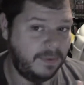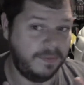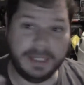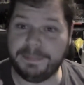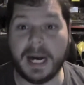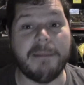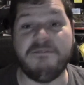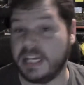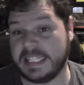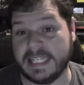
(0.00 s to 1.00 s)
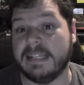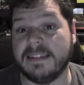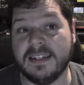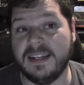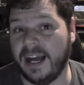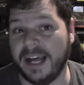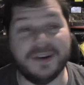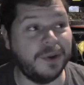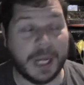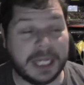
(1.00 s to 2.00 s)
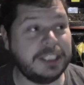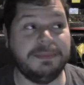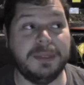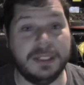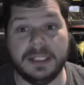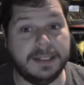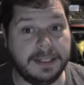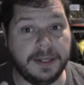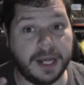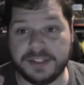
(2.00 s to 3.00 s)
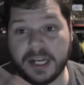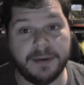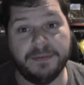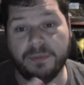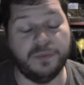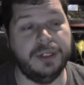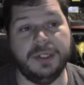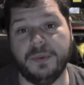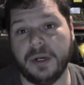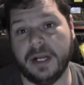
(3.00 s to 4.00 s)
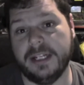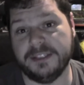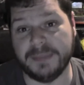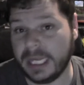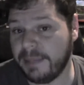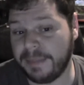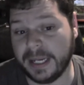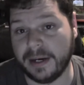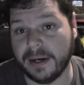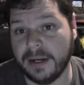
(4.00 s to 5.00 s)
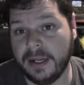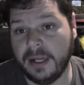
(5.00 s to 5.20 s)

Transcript: ReedPop fix this. I don't know how else to put it. You guys got to really work on this, make it better,